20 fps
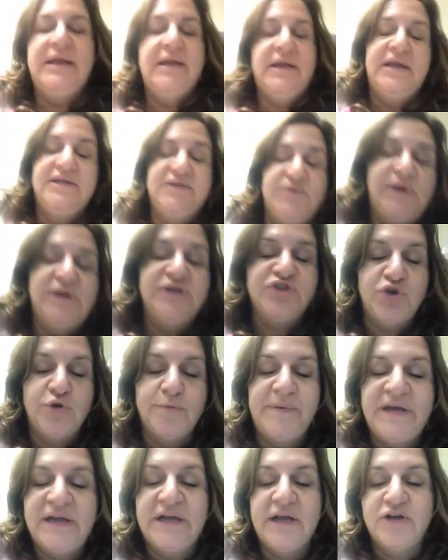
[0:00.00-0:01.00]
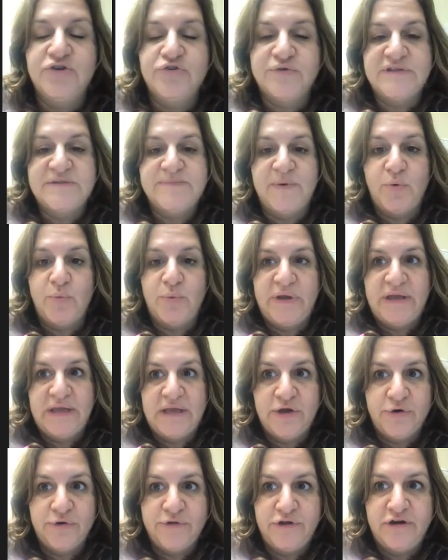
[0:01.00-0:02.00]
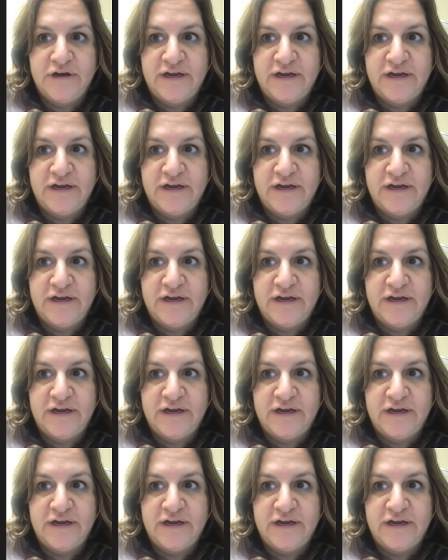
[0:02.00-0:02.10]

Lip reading: as well as European countries, but we here in the